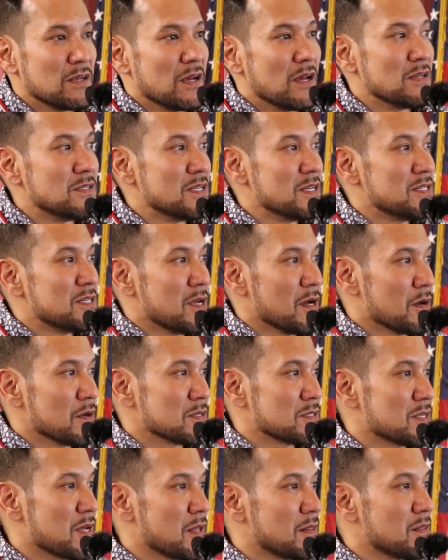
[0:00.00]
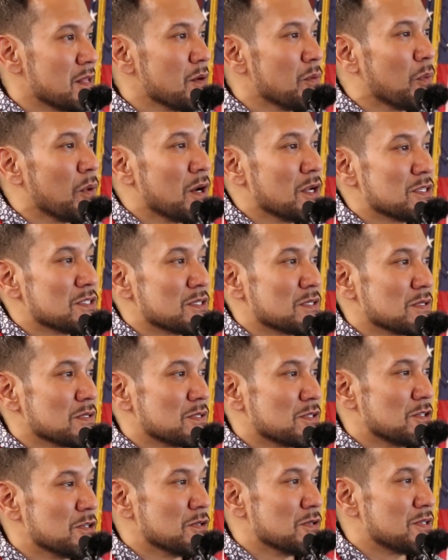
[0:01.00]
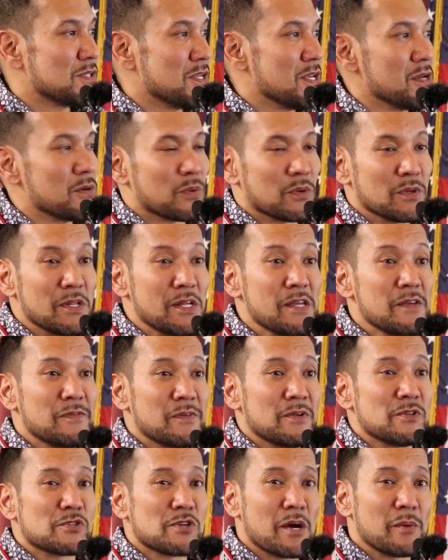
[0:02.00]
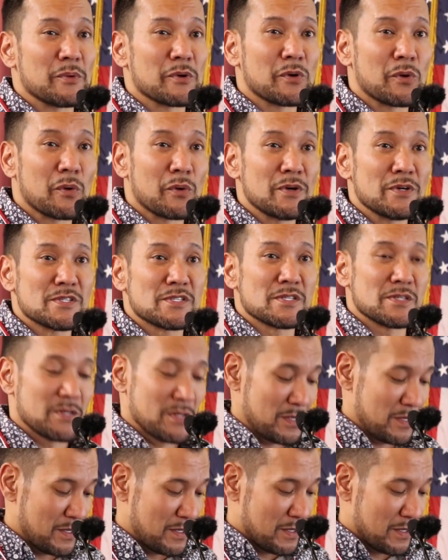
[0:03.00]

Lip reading: It details that they want to seek relief in tribal court.